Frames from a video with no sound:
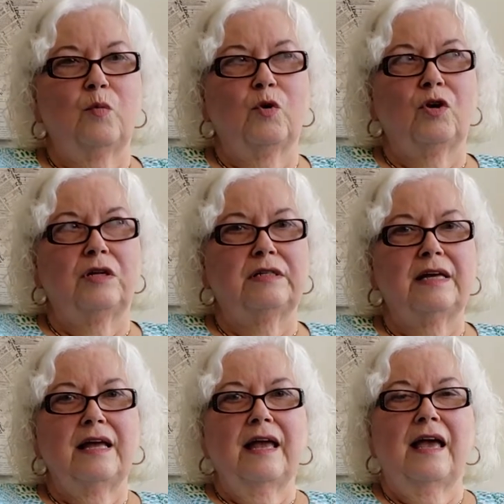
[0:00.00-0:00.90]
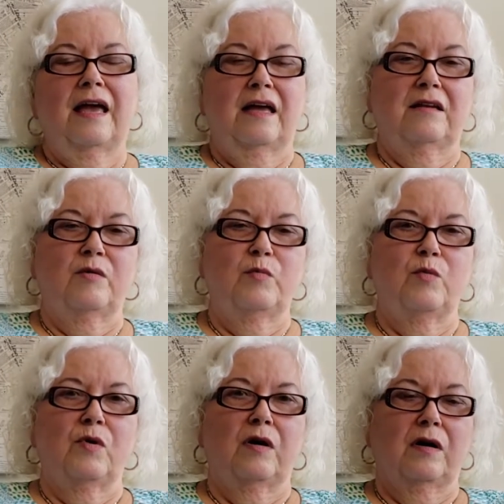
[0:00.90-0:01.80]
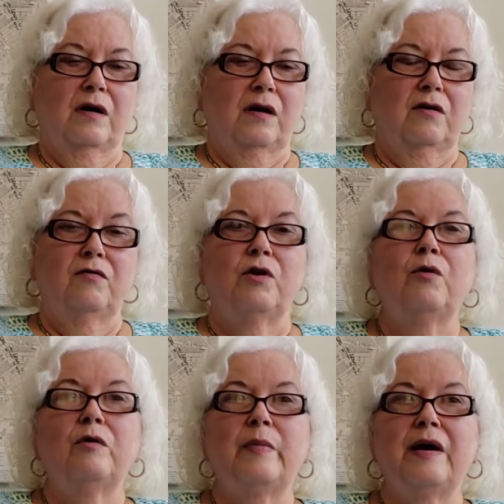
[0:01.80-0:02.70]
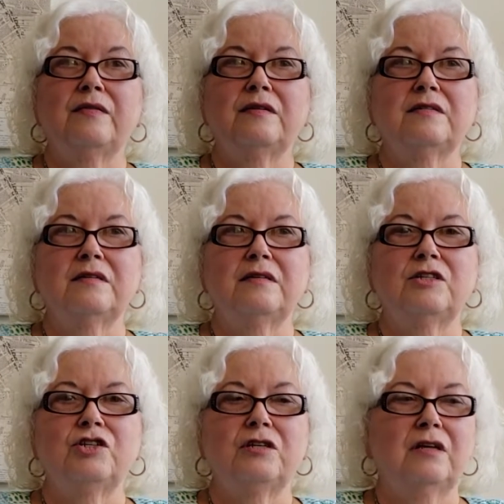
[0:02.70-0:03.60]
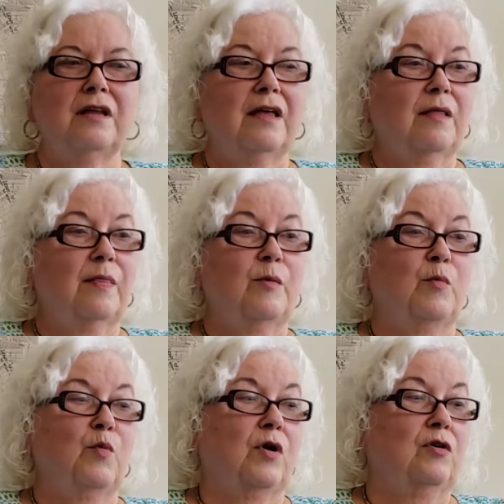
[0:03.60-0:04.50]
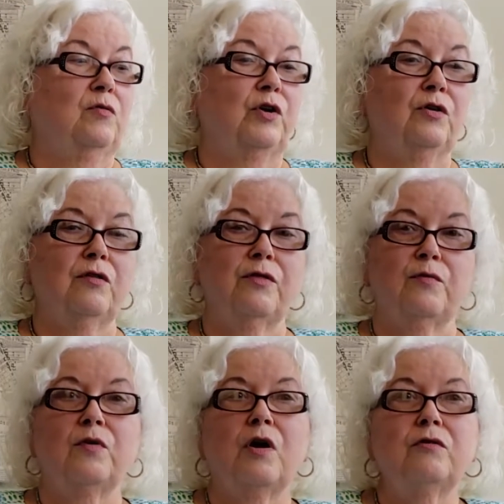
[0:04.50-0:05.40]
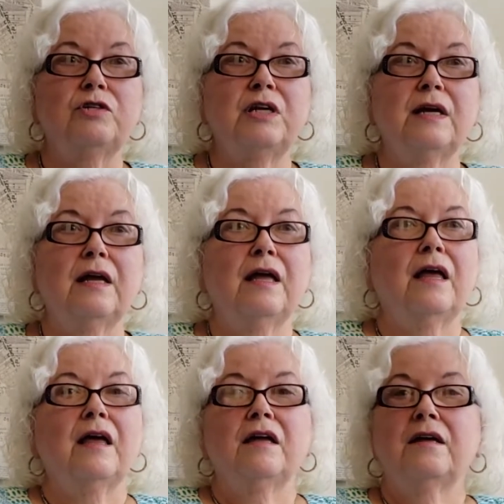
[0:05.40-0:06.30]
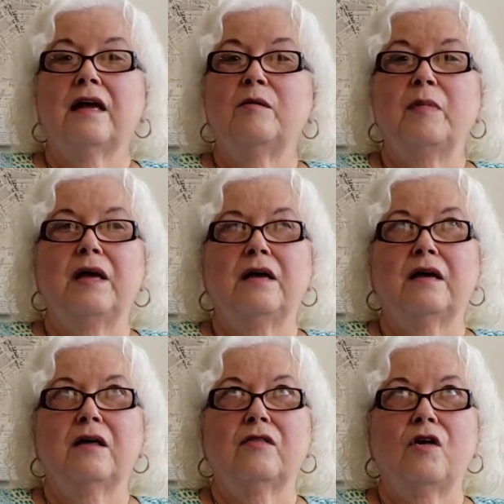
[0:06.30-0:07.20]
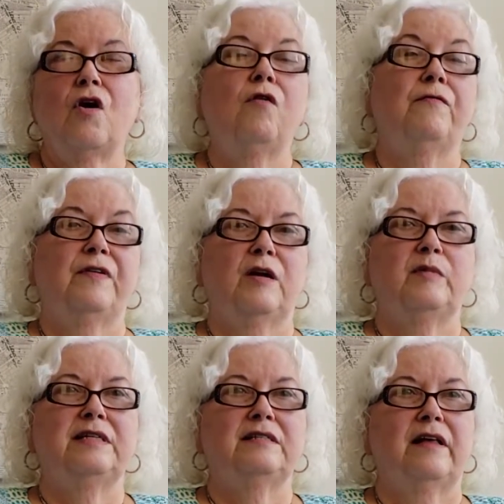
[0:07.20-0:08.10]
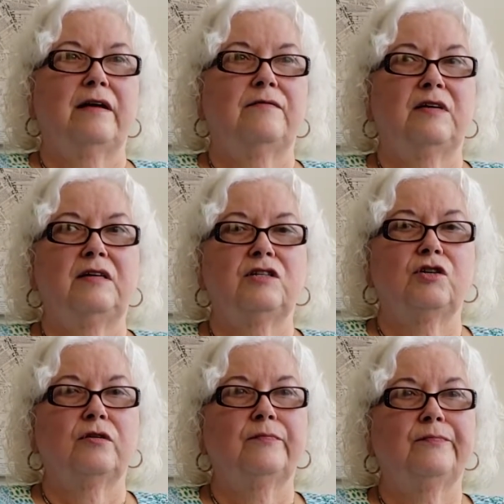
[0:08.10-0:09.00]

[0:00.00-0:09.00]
world, and the more you know about this condition, the more you learn through coaching, can make the whole family's life easier.